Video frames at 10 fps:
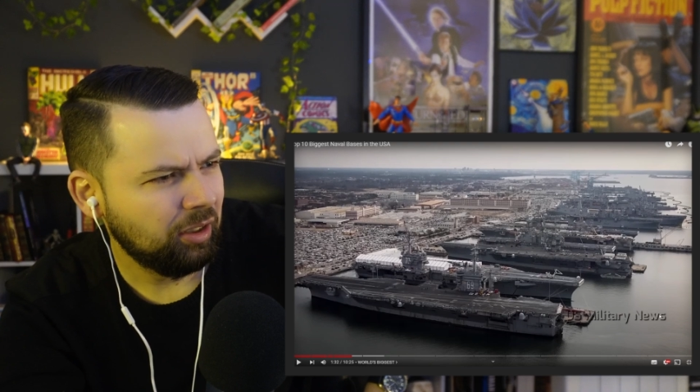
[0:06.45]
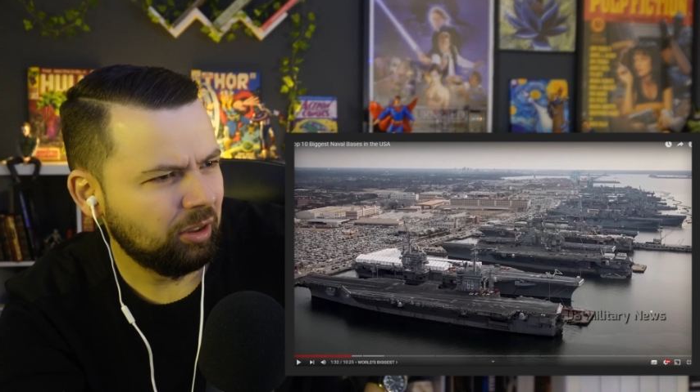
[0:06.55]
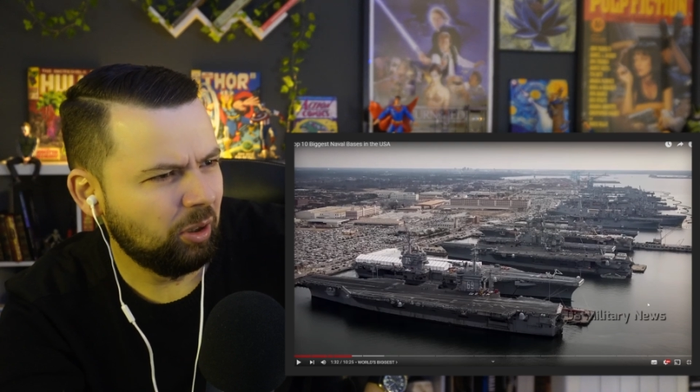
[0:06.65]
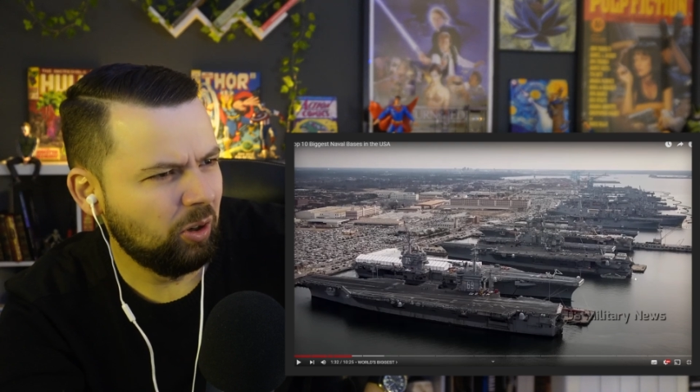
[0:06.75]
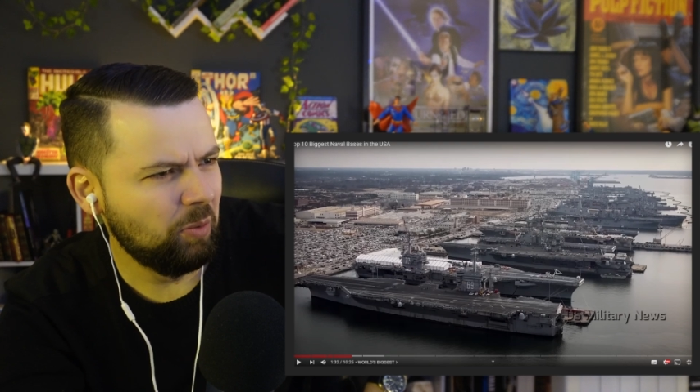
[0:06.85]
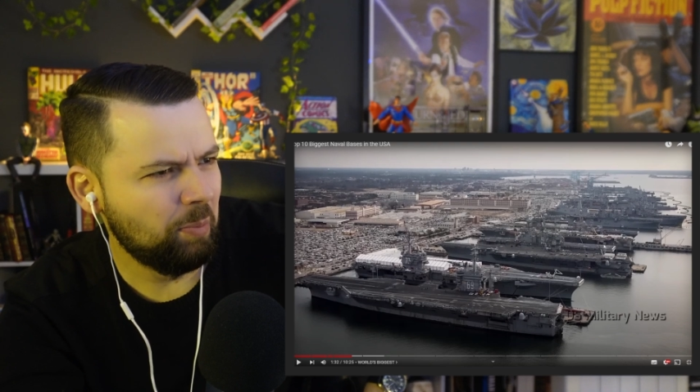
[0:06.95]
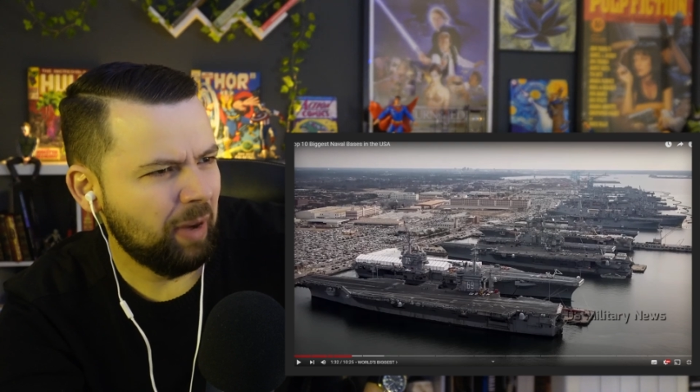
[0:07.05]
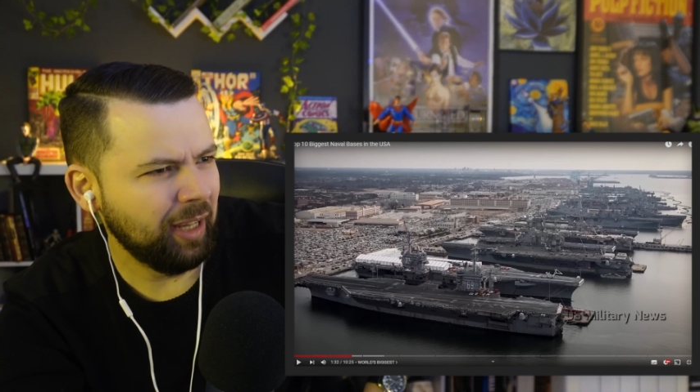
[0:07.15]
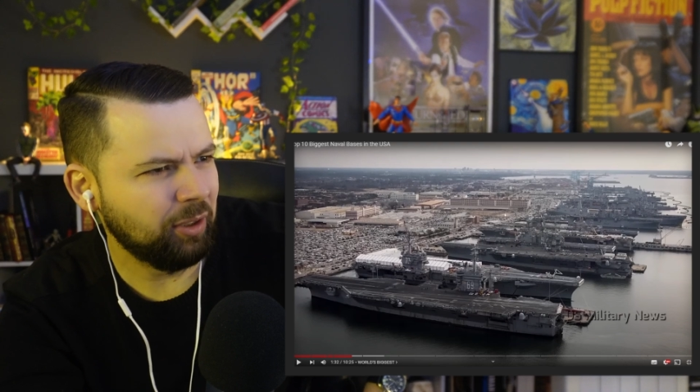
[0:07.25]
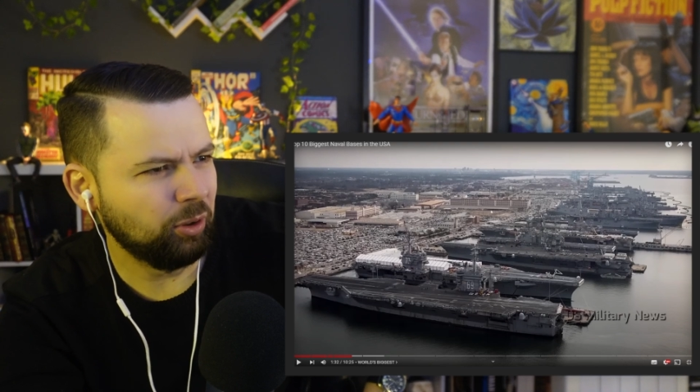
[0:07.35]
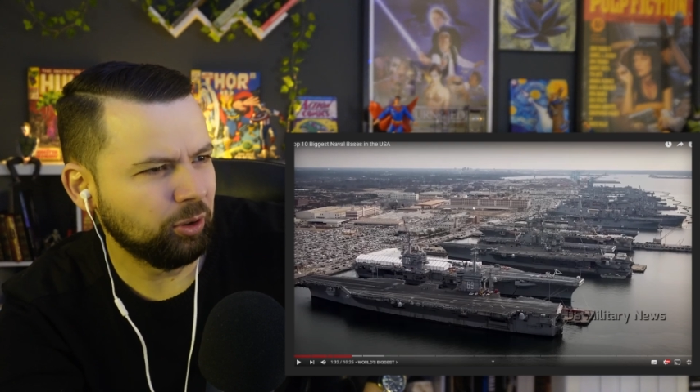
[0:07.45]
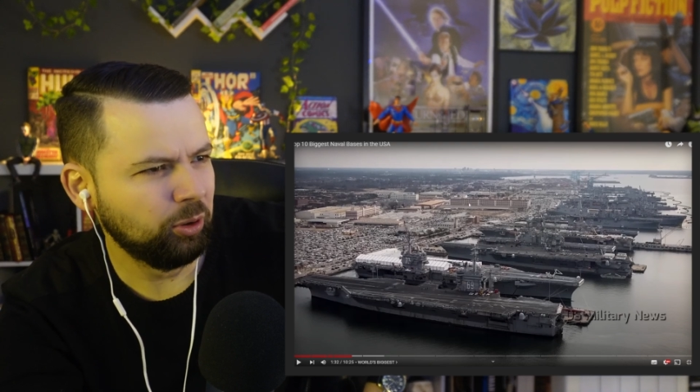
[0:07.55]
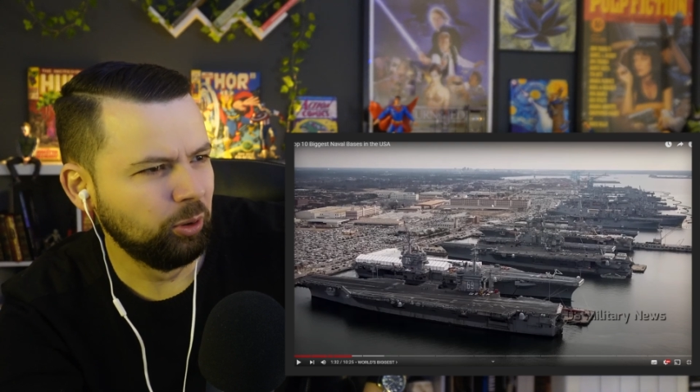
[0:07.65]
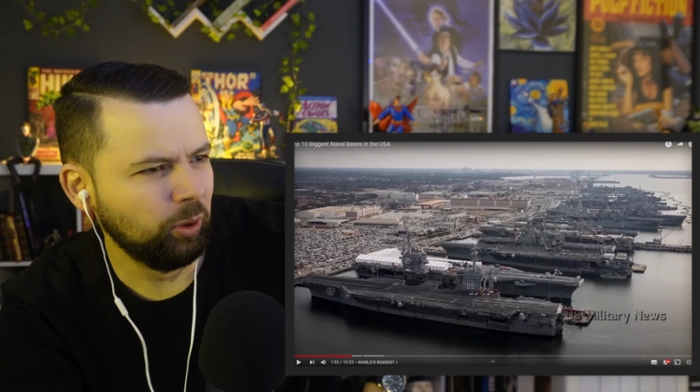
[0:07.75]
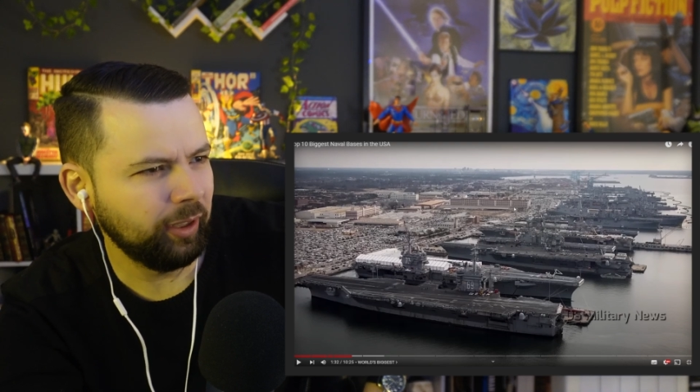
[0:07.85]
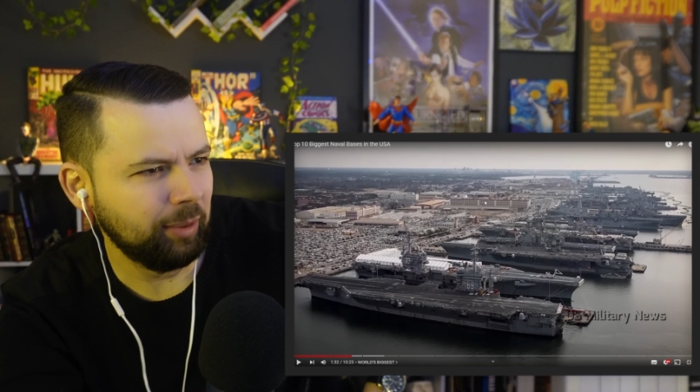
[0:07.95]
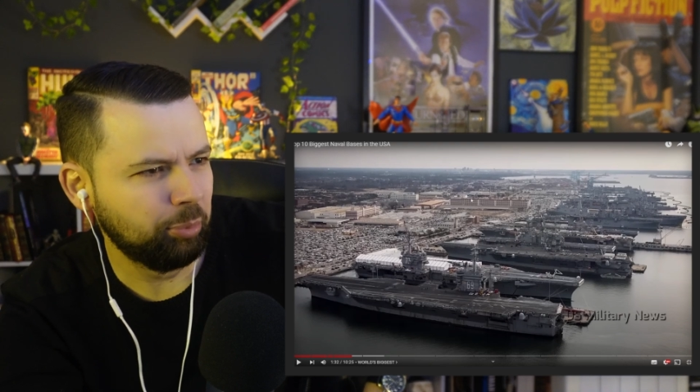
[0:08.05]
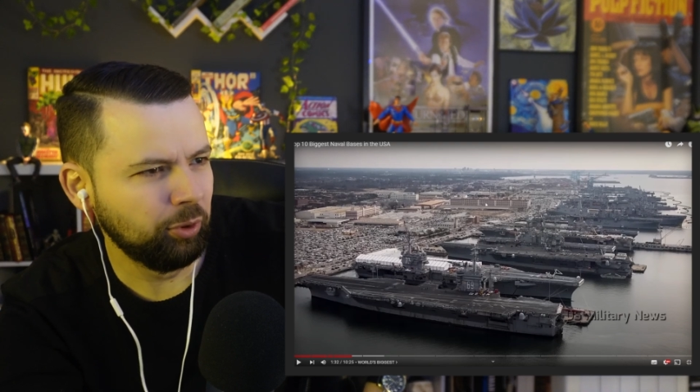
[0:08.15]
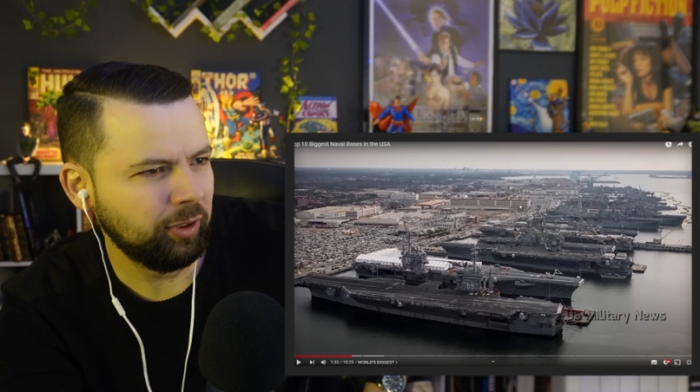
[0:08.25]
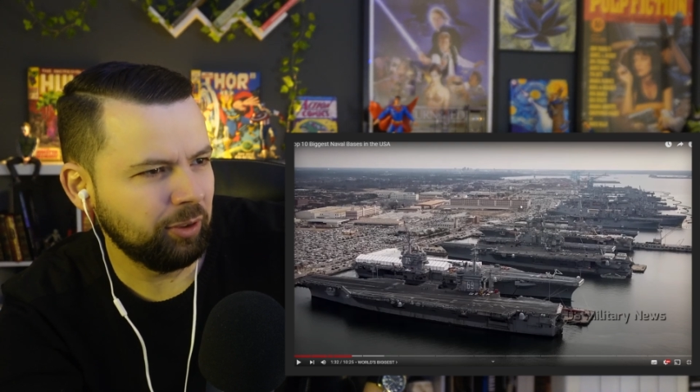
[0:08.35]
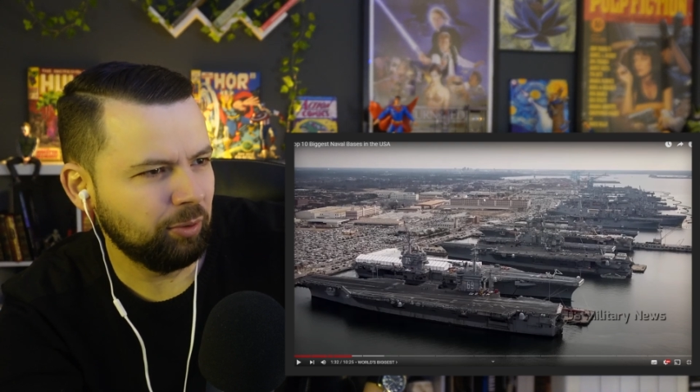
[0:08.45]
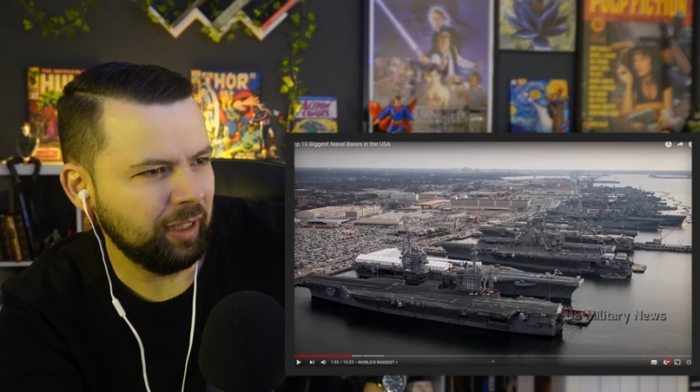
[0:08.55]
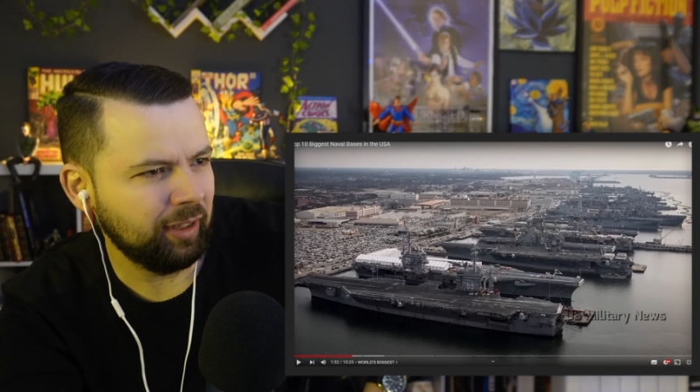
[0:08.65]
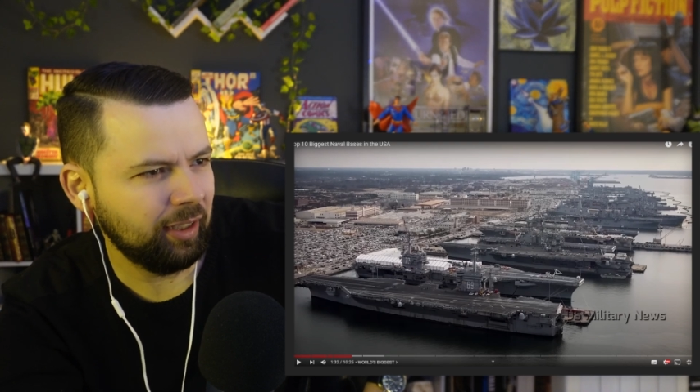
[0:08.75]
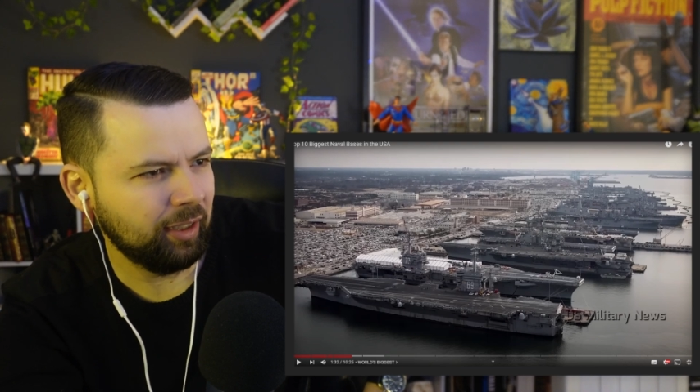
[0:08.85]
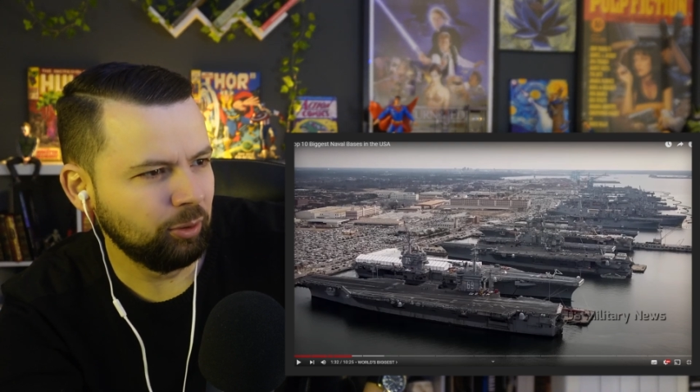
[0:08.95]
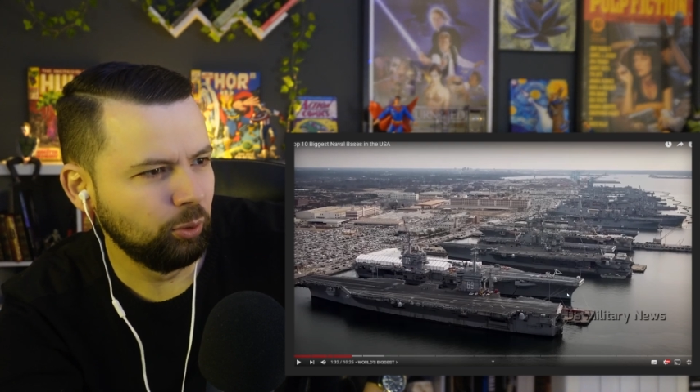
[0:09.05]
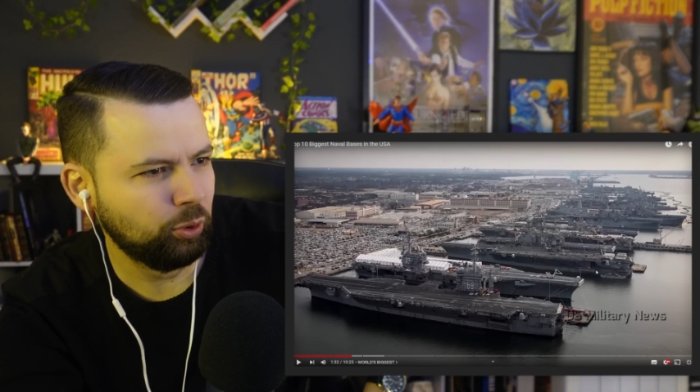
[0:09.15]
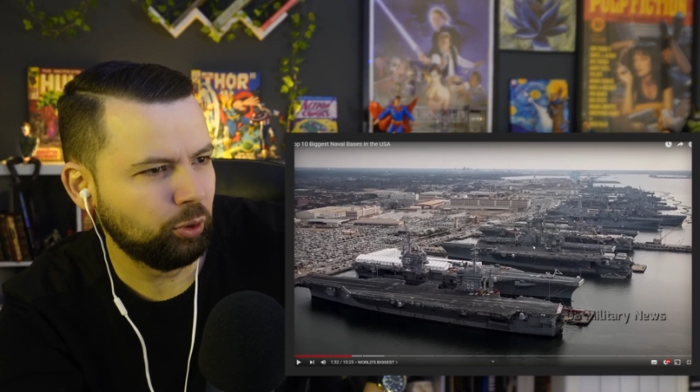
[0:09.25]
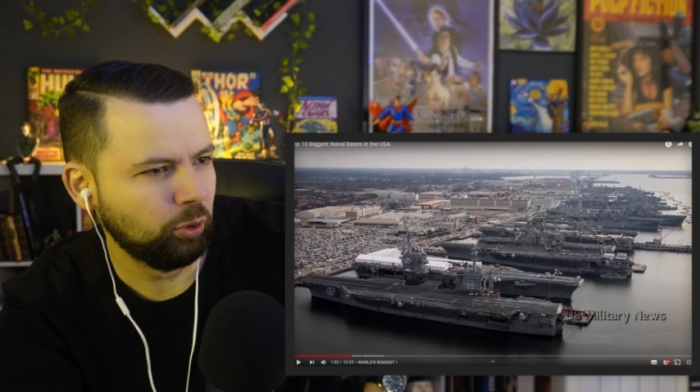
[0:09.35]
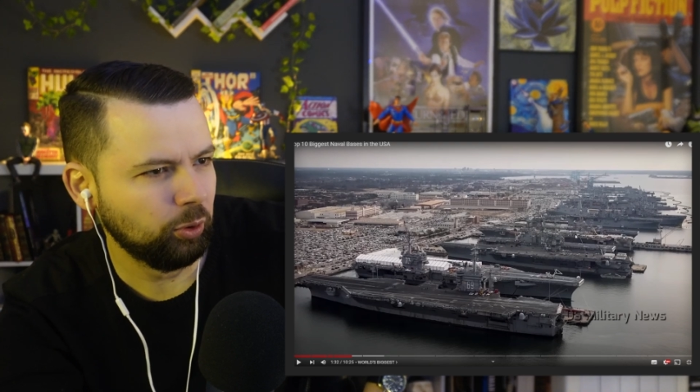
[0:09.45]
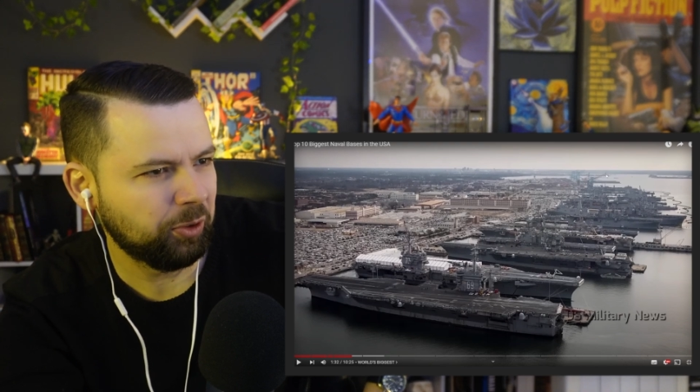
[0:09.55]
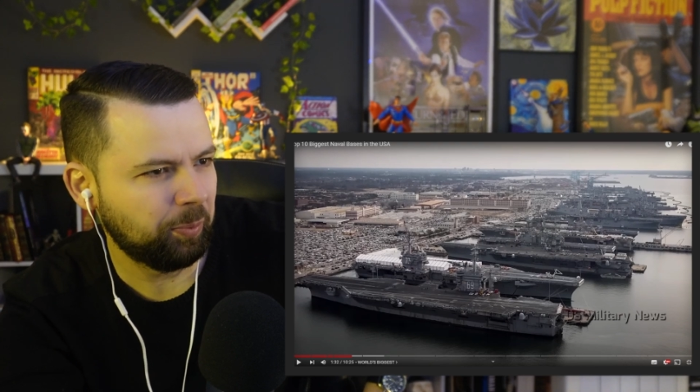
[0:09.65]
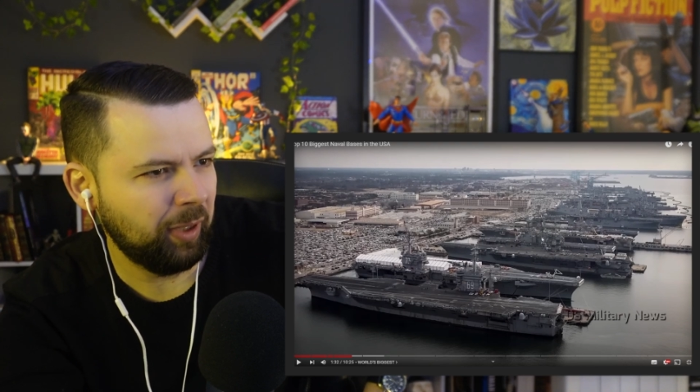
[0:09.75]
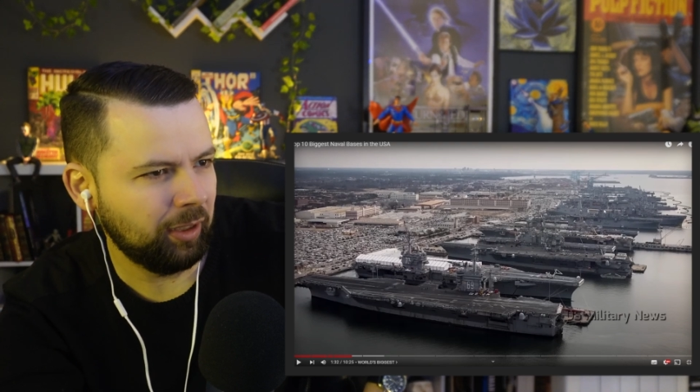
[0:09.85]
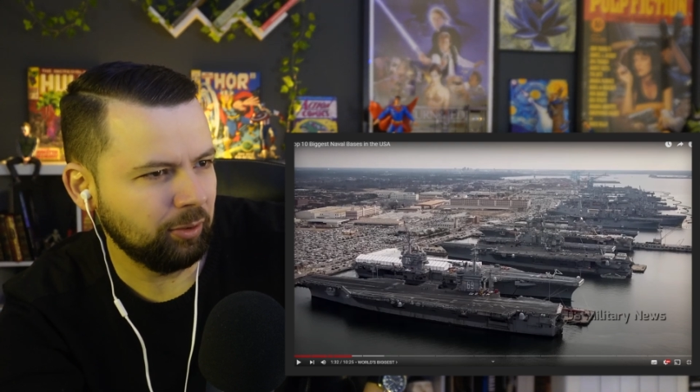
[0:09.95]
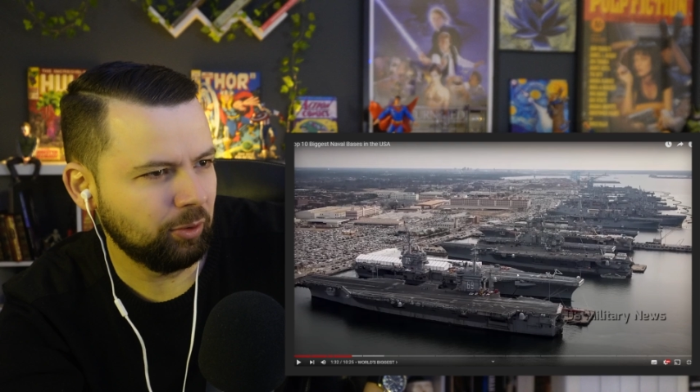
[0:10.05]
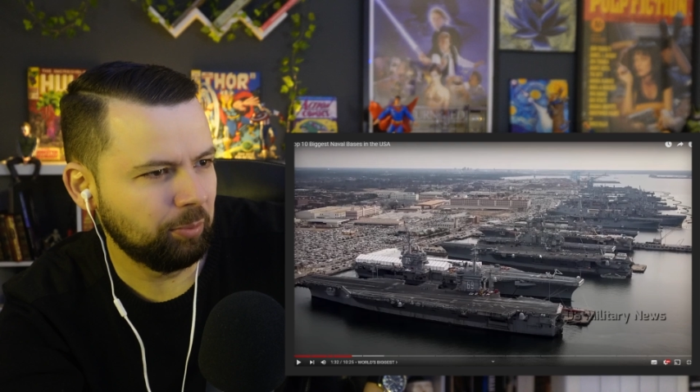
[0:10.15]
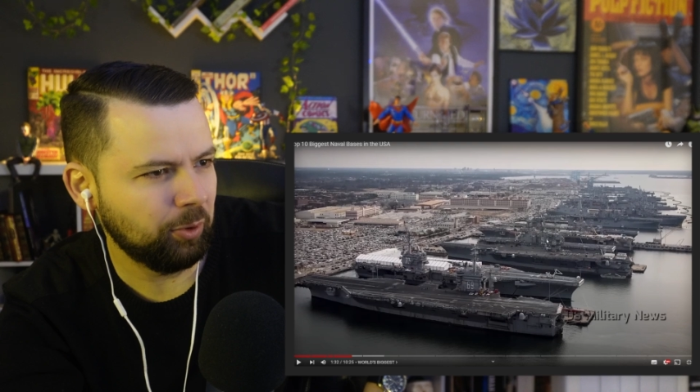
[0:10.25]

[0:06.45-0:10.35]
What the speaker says: Oh my god, look at the building right there. Looks so small,